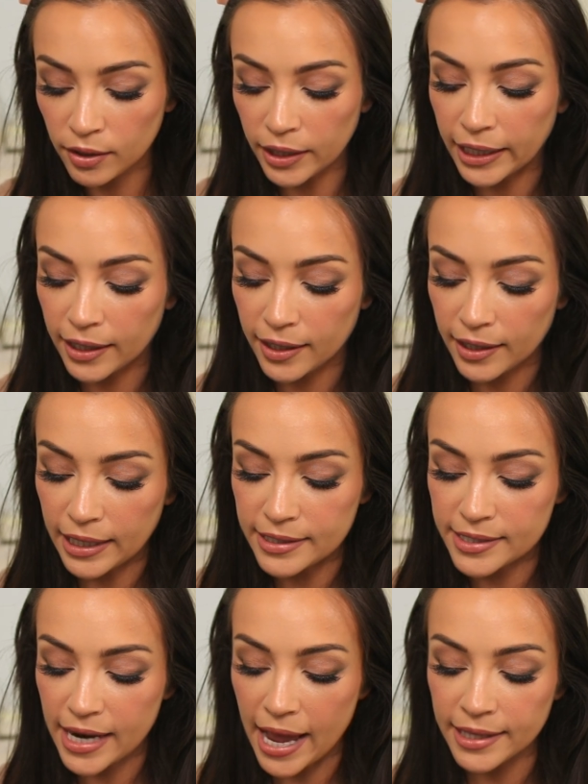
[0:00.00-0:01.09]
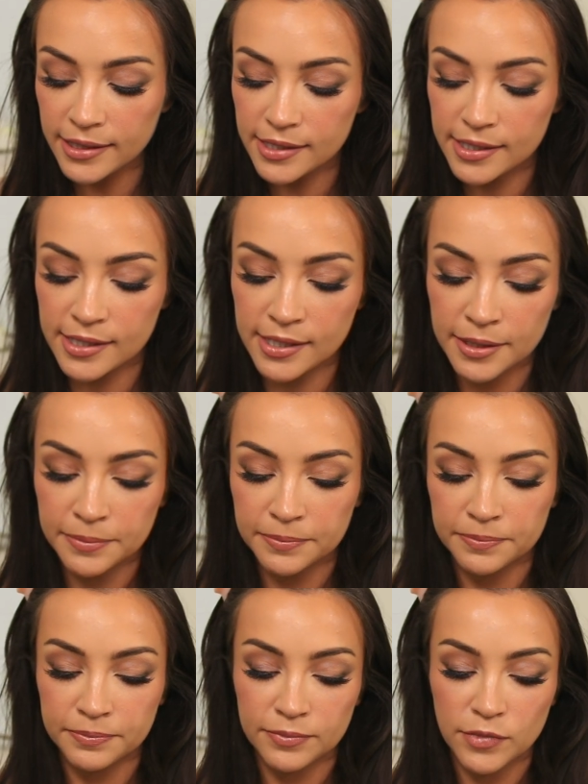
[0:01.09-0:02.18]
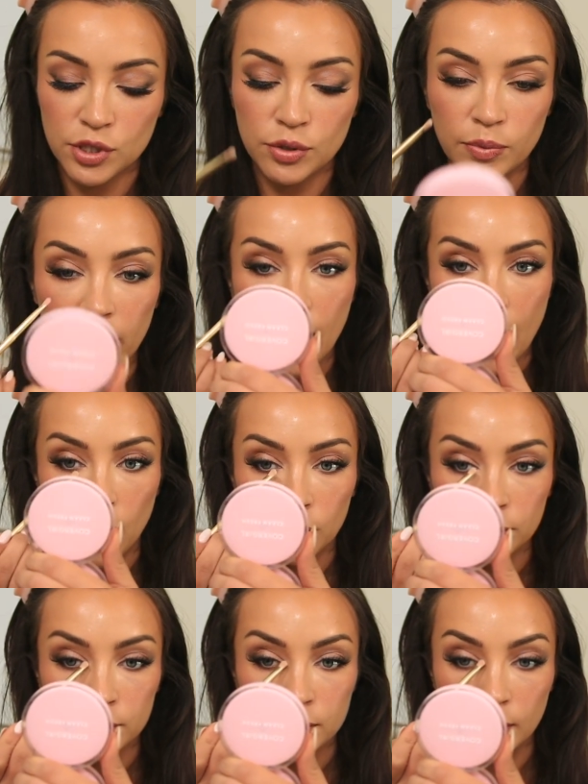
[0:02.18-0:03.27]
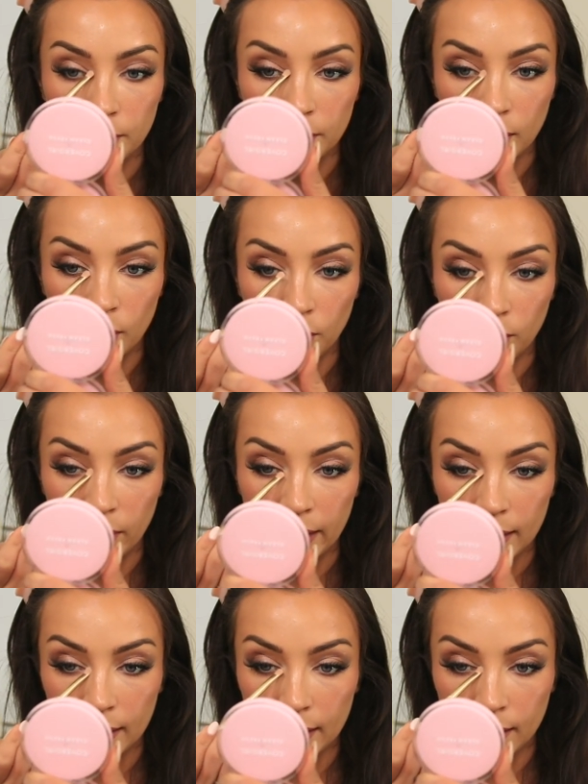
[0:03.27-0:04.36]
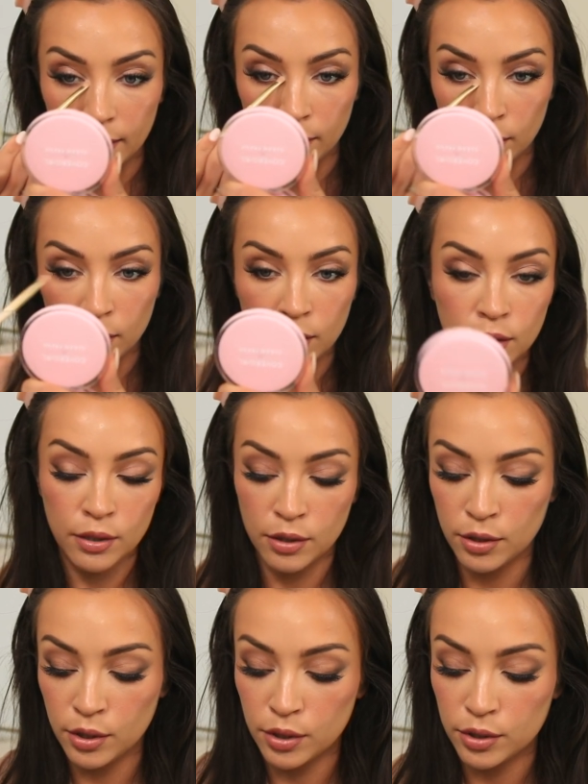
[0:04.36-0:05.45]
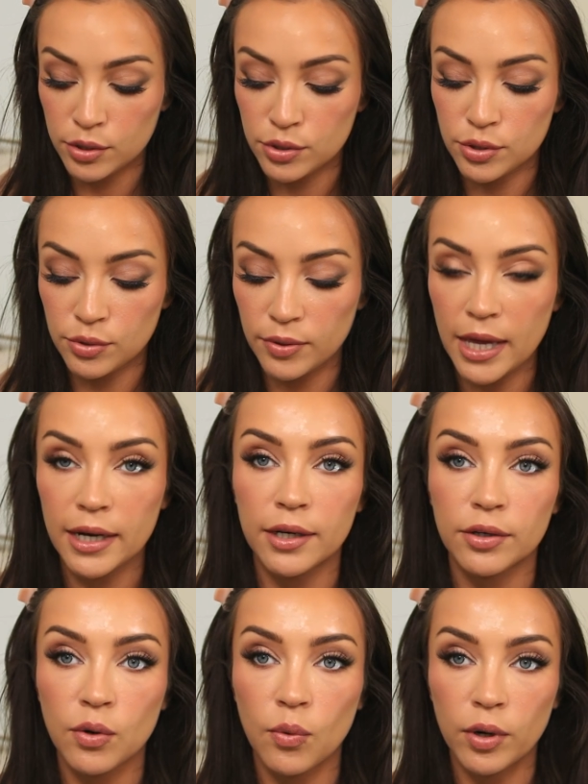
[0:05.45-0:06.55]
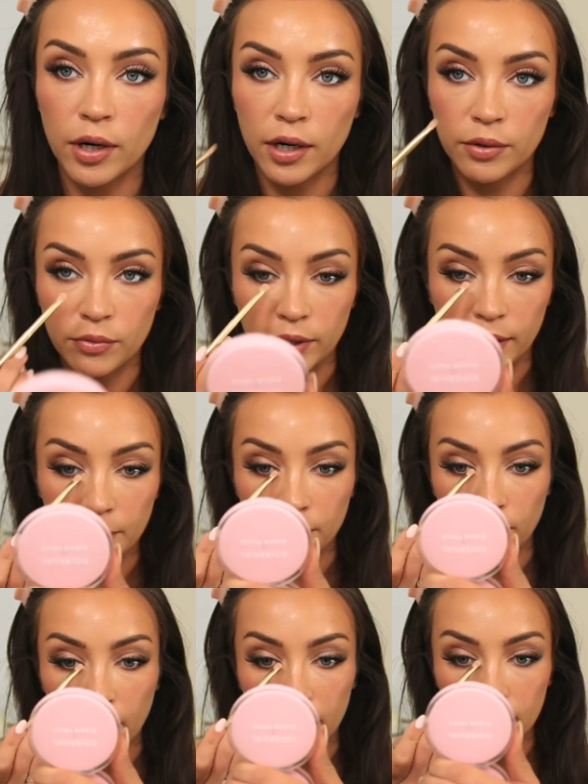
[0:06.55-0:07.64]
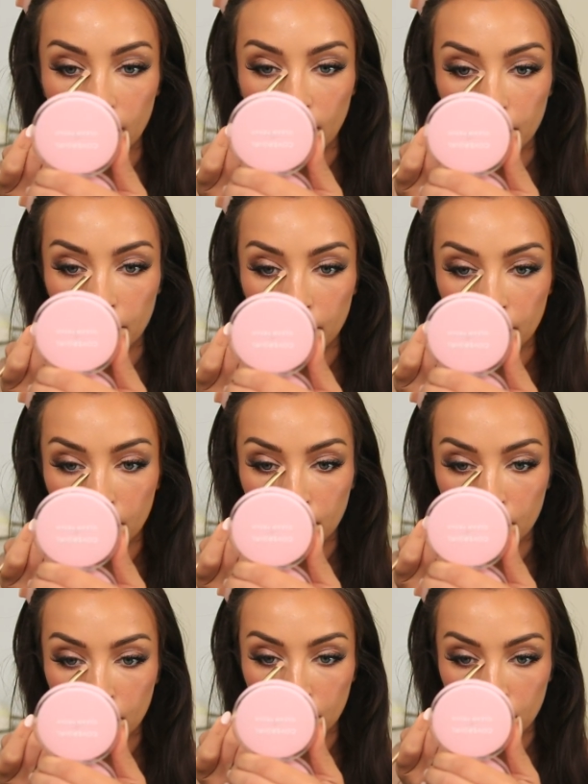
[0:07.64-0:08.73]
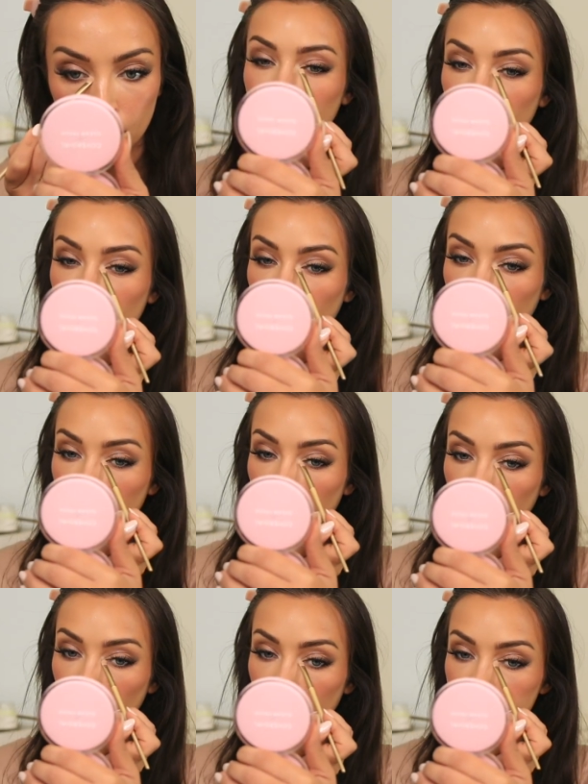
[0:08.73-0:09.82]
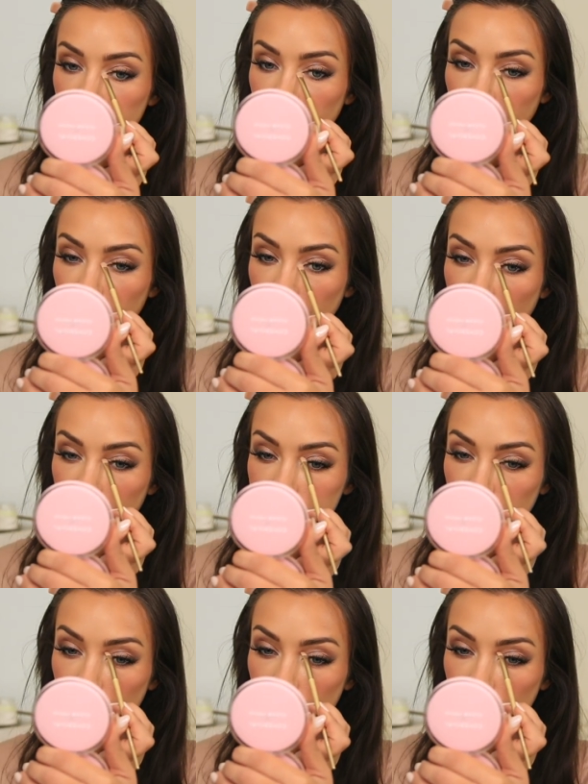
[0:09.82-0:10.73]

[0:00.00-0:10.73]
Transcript: like intense, do it now. So I'm going to go right in to that inner corner and really brighten it up. It'll also make it last a